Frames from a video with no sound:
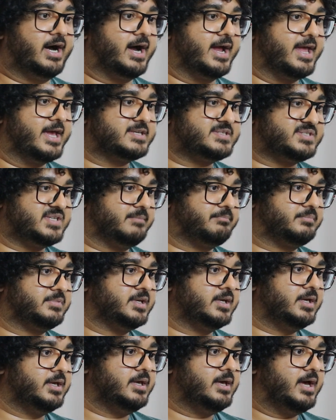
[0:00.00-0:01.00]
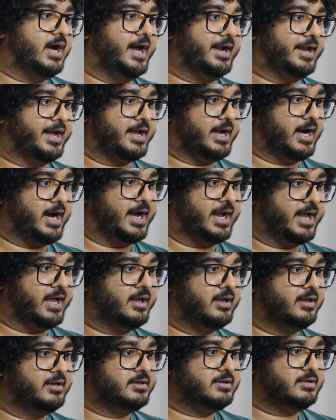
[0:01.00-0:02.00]
I accept, and
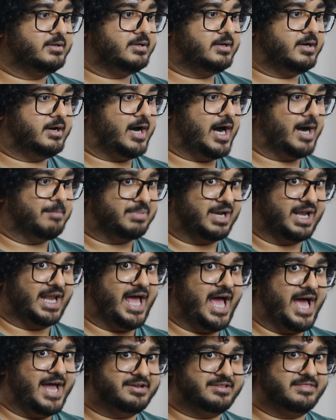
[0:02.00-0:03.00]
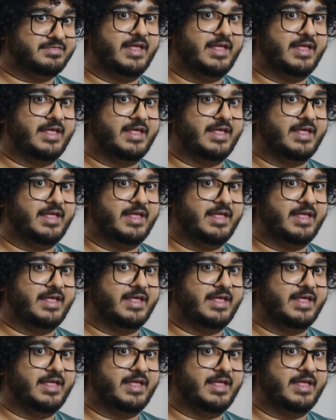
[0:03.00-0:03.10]
I'm glad